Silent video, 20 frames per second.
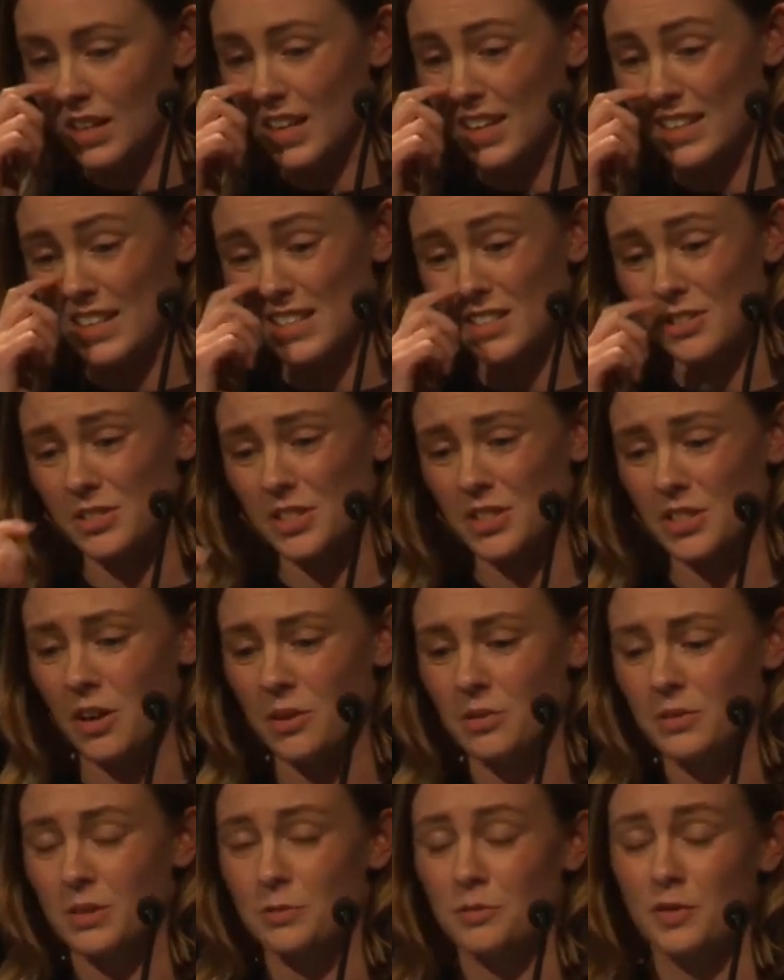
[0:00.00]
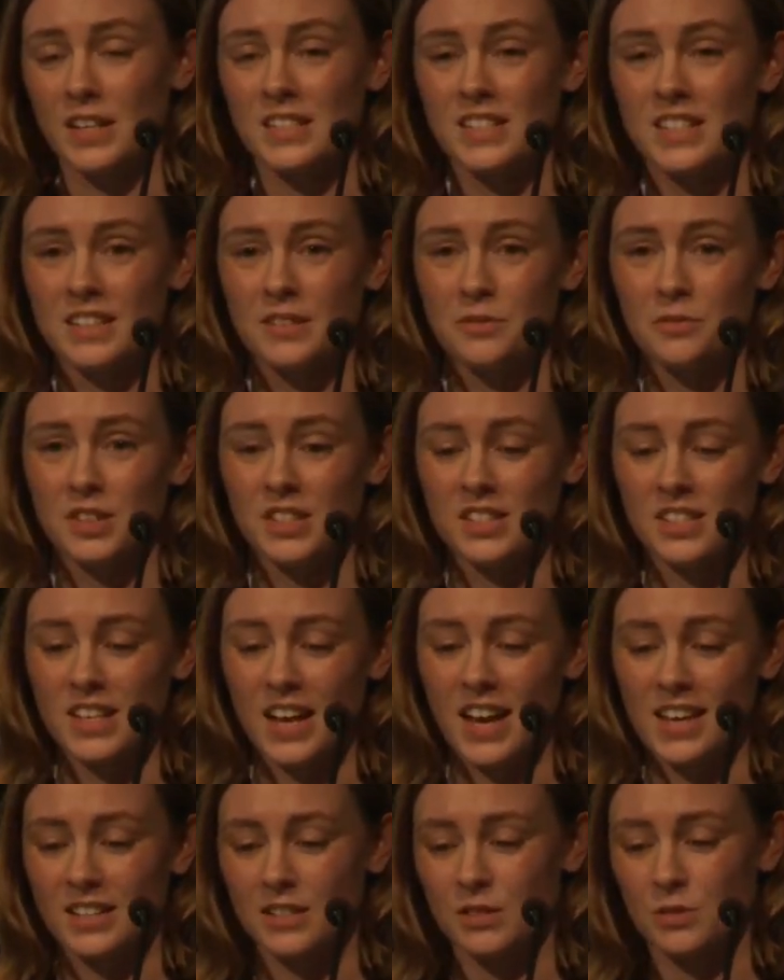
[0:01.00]
And as a result, the front end for the
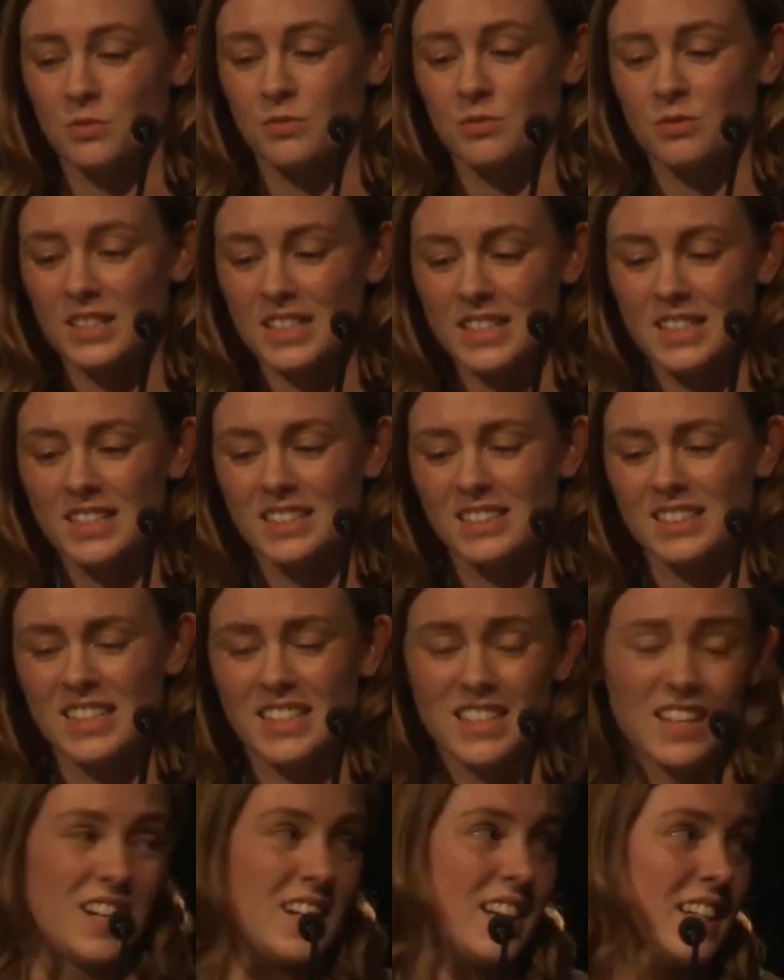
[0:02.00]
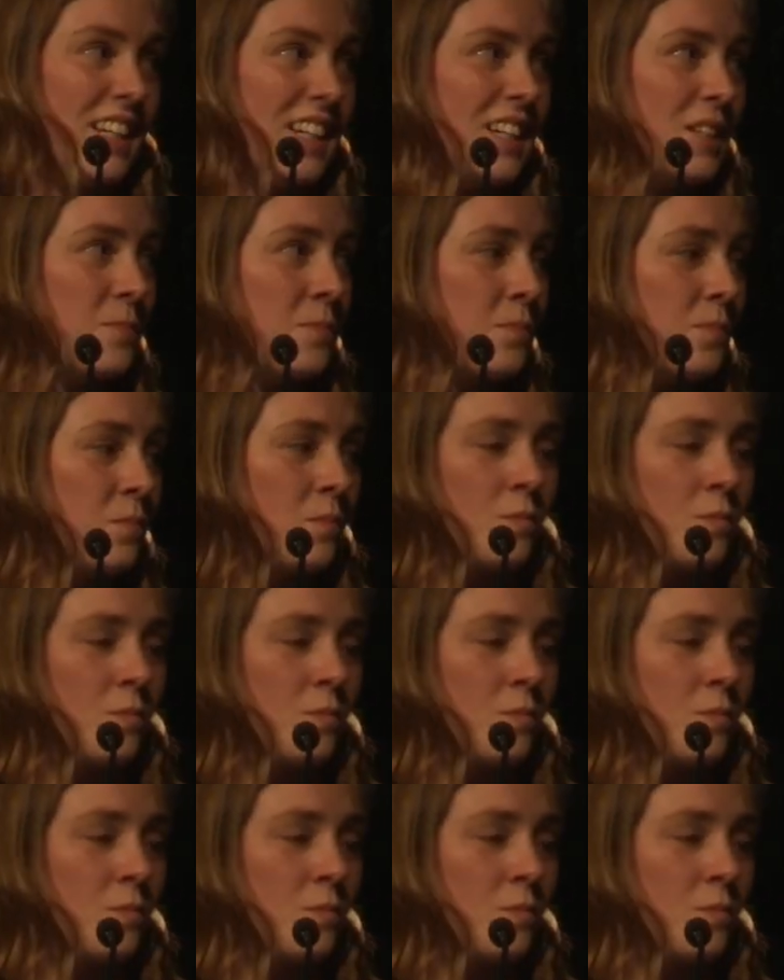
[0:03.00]
site is really tiny.